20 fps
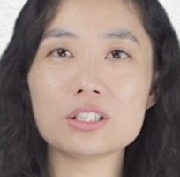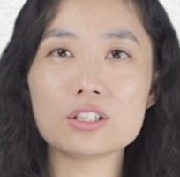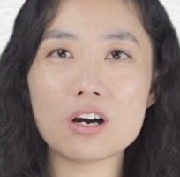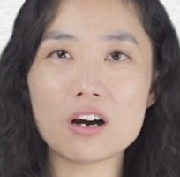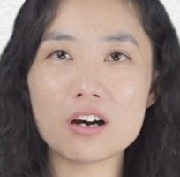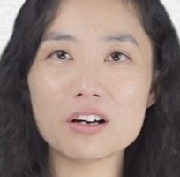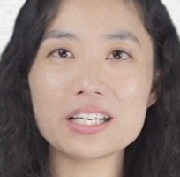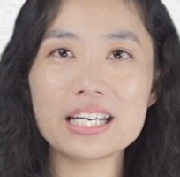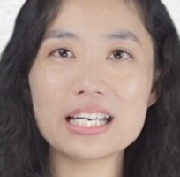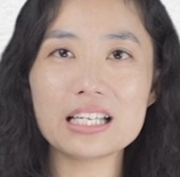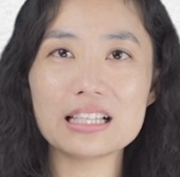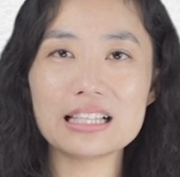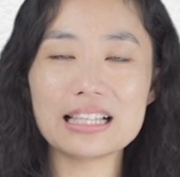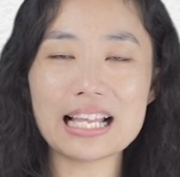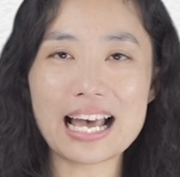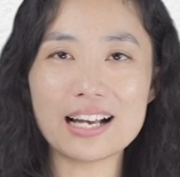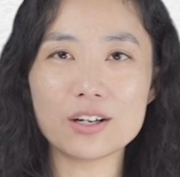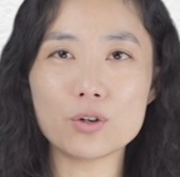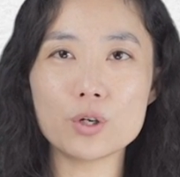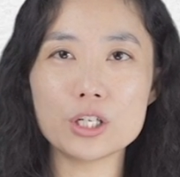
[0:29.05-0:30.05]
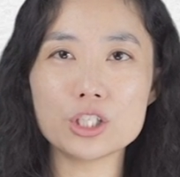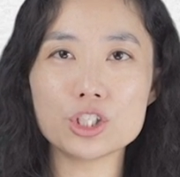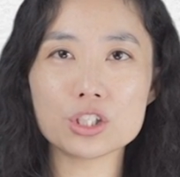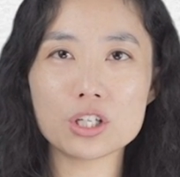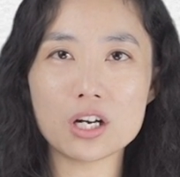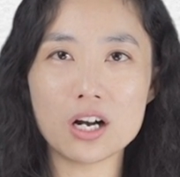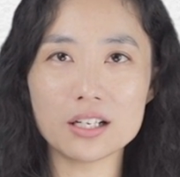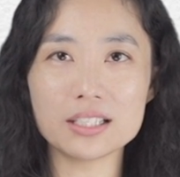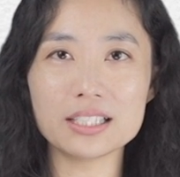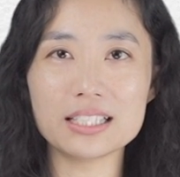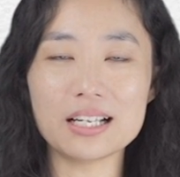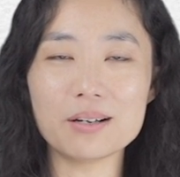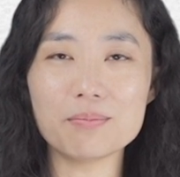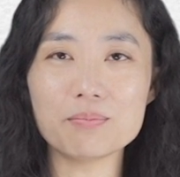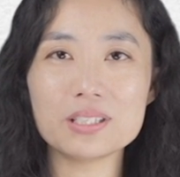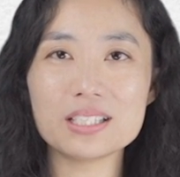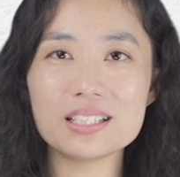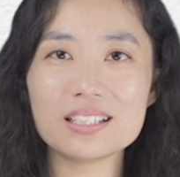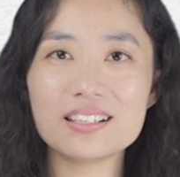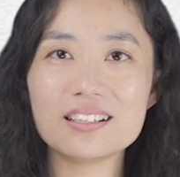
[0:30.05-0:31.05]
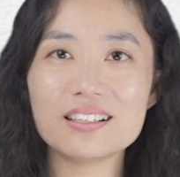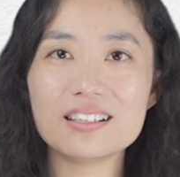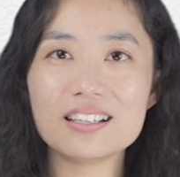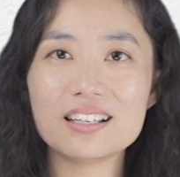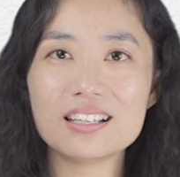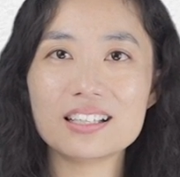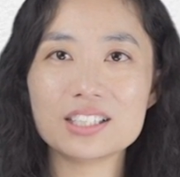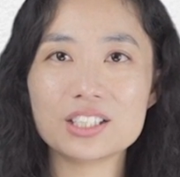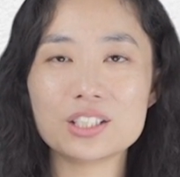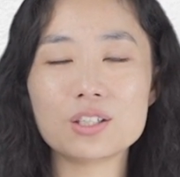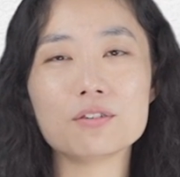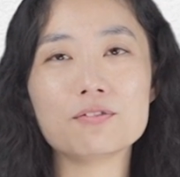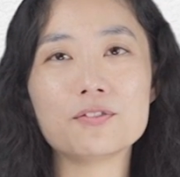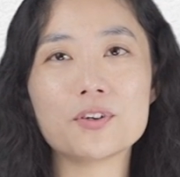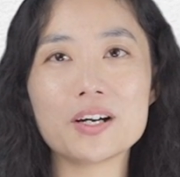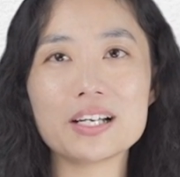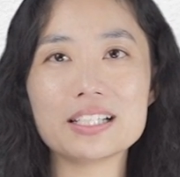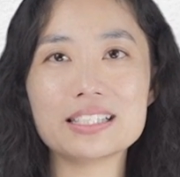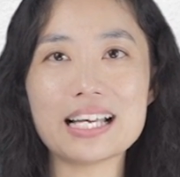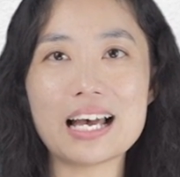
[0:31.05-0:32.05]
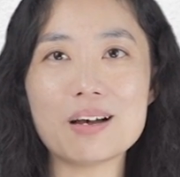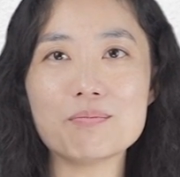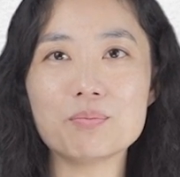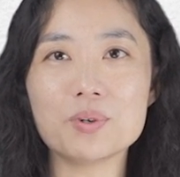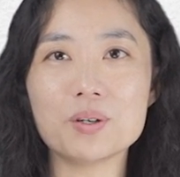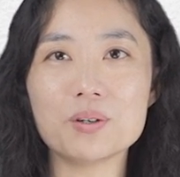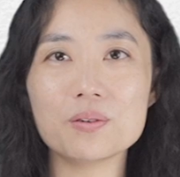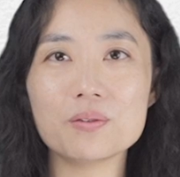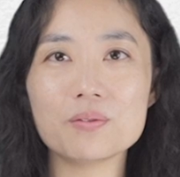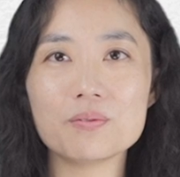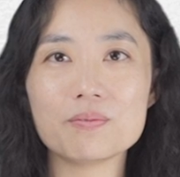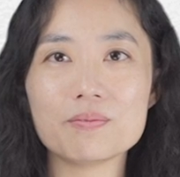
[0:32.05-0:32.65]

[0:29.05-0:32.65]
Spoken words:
target language concept. So for example,